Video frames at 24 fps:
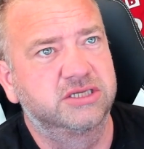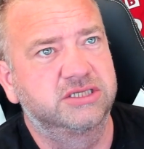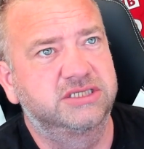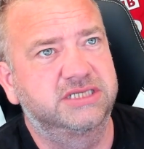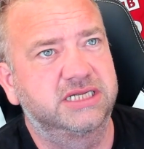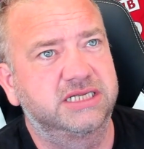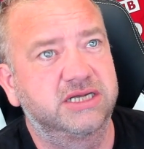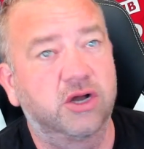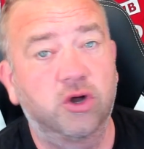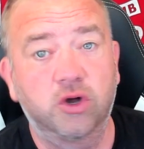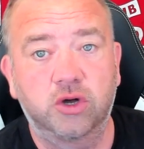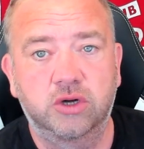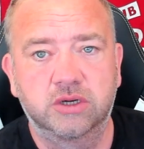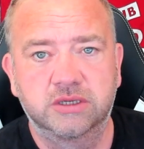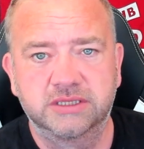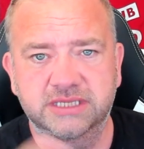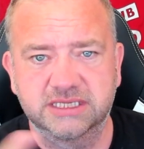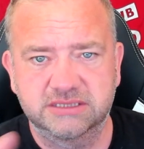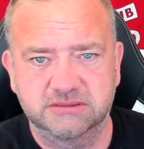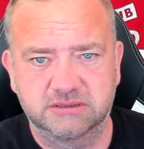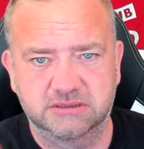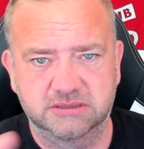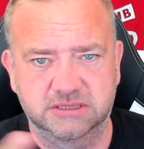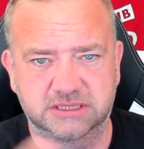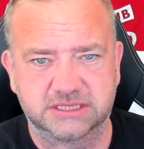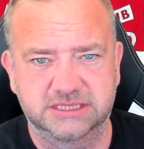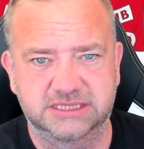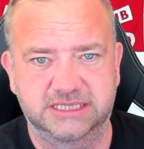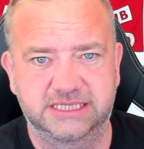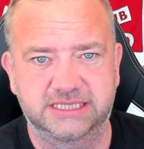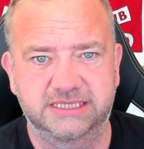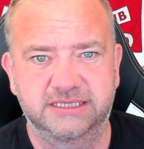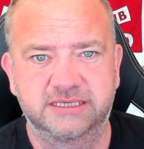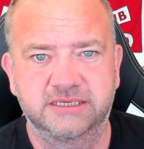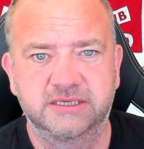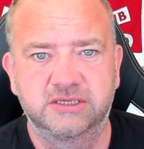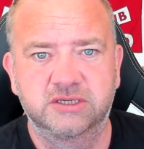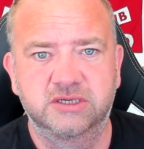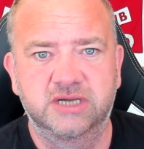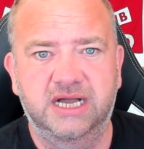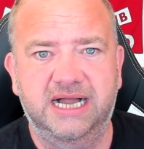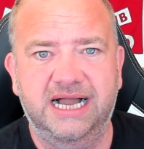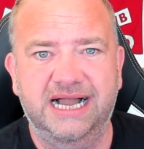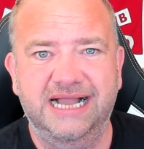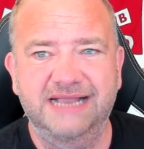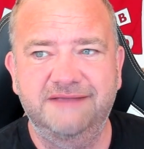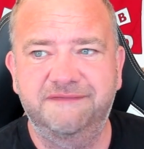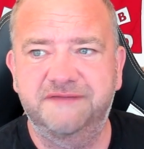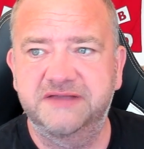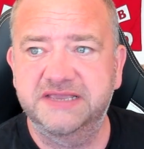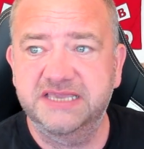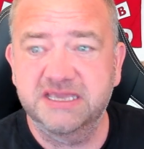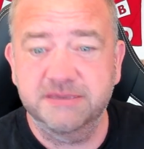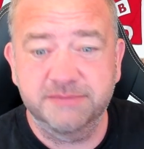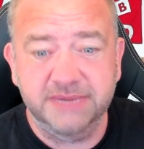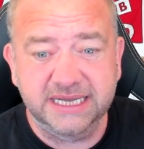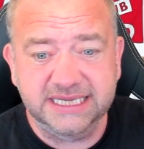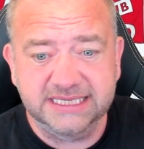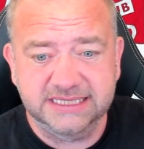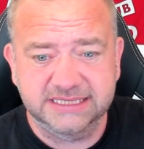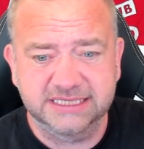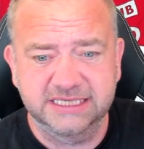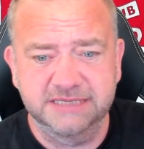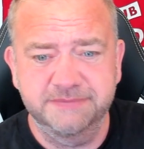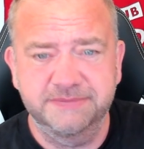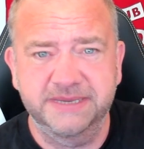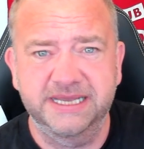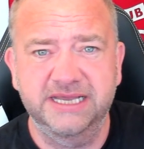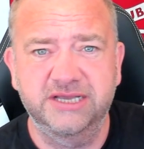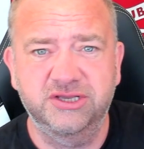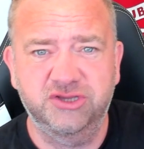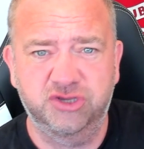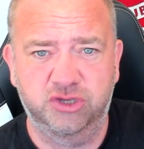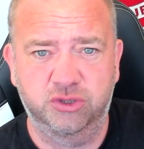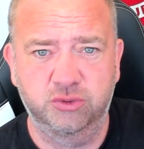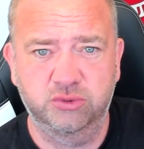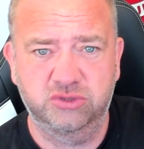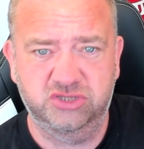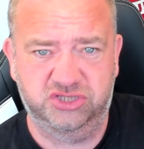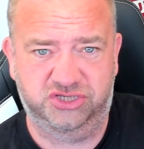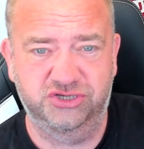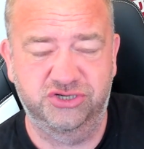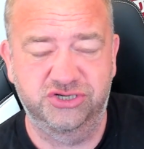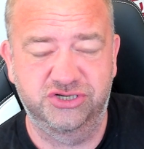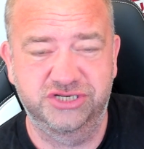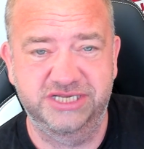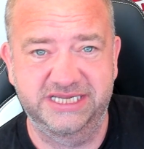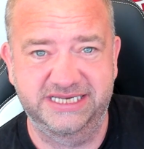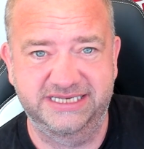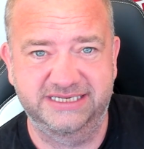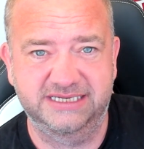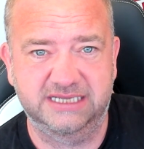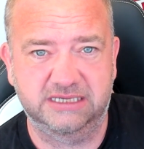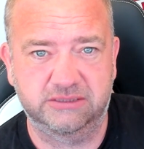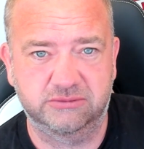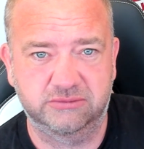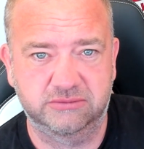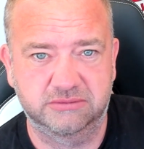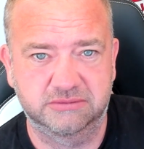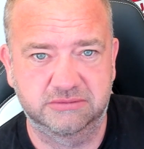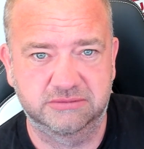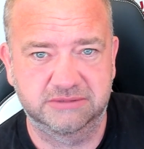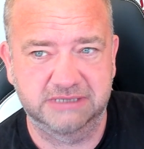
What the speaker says: That's what I was going to say. I think you might see a bit of U-turning now.